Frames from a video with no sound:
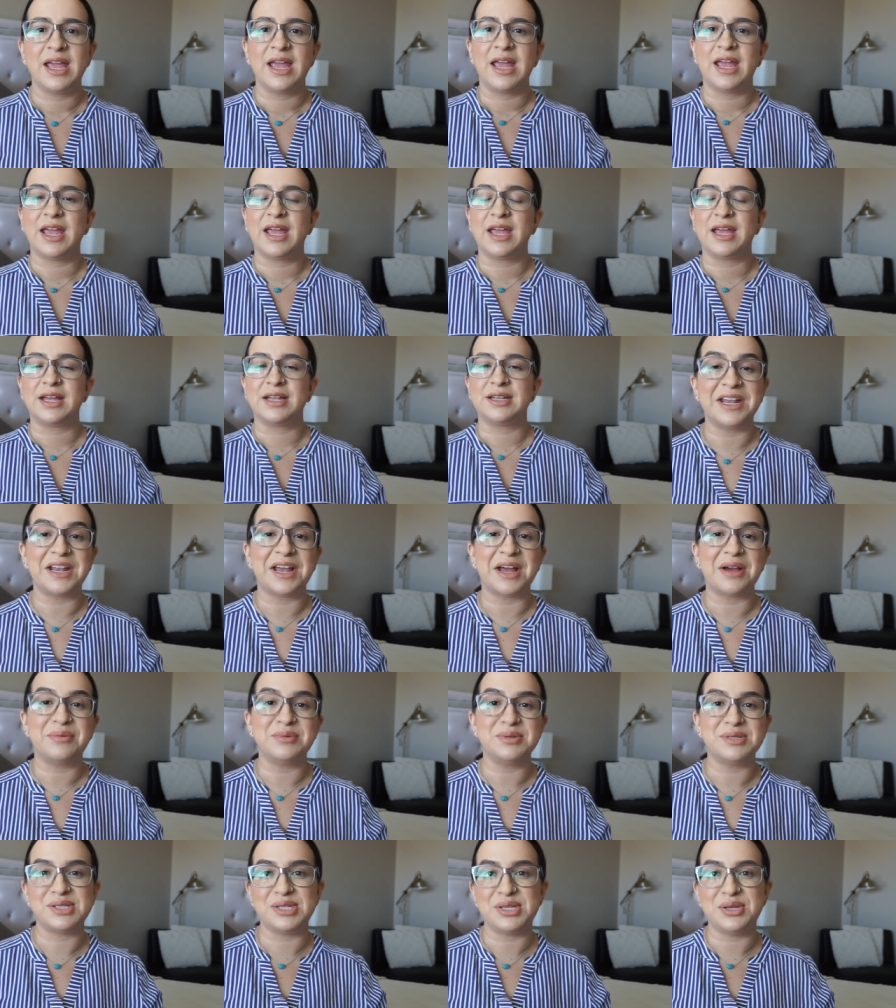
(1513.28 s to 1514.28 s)
and I
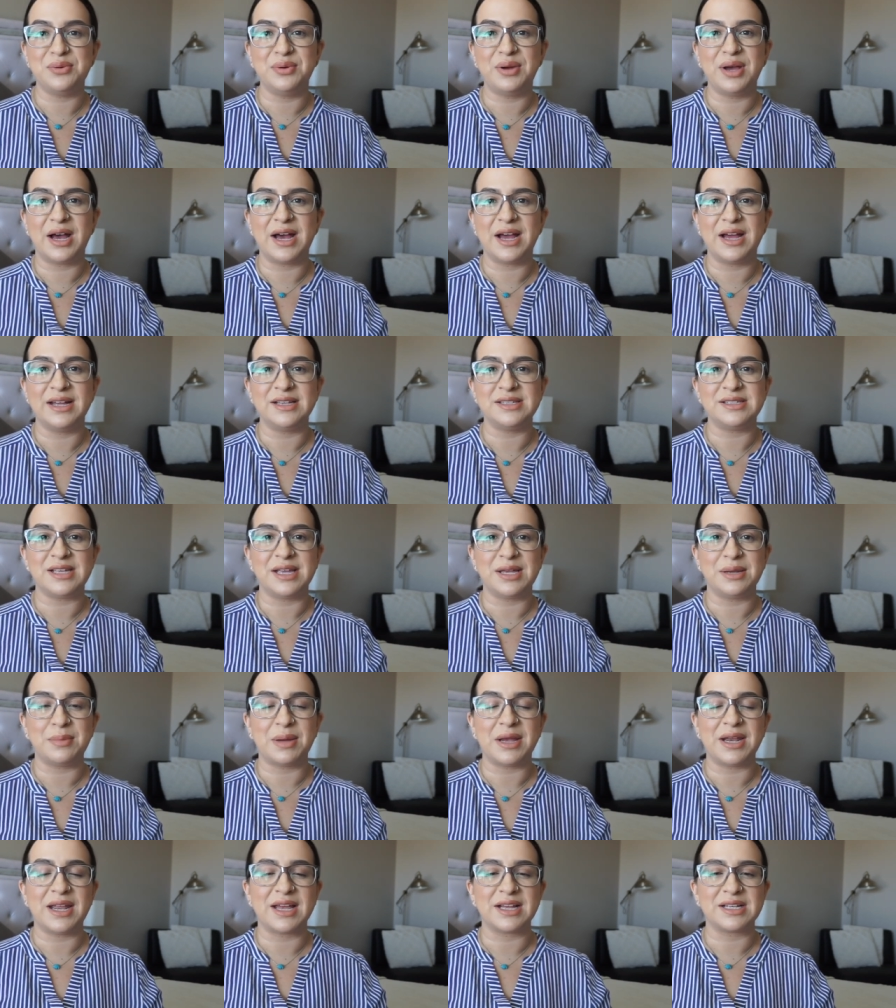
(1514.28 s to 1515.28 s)
will see you guys in
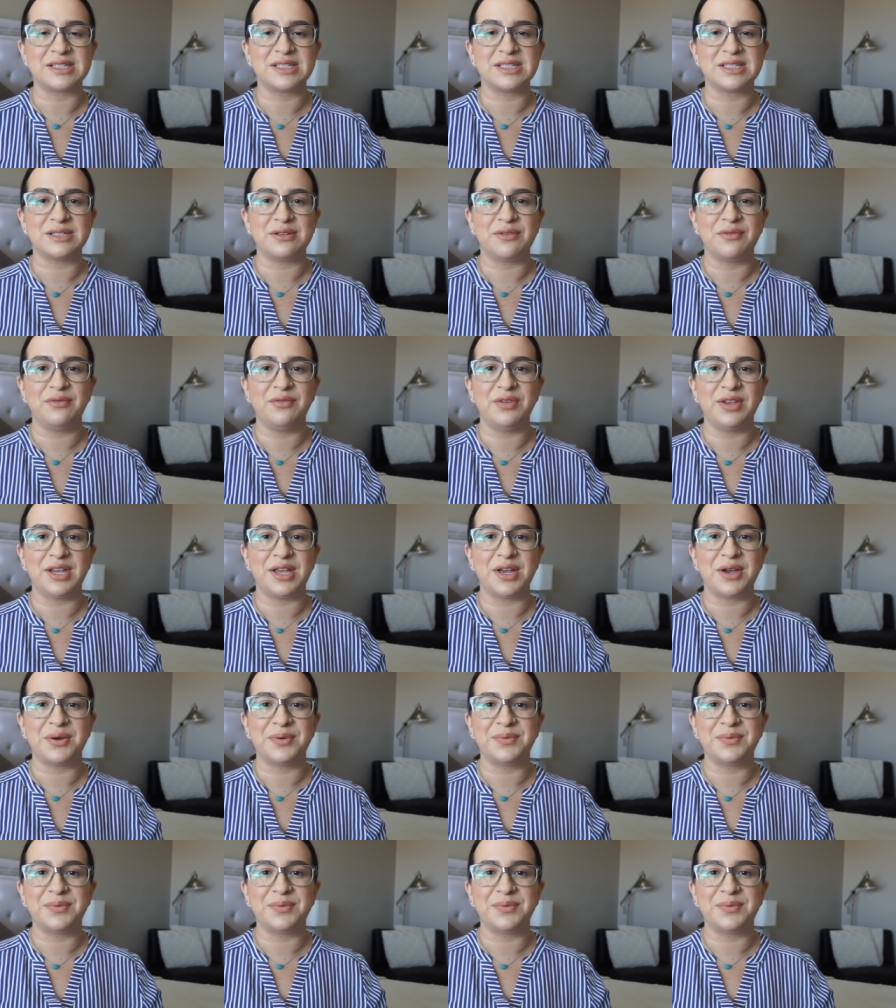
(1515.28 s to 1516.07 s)
my next video.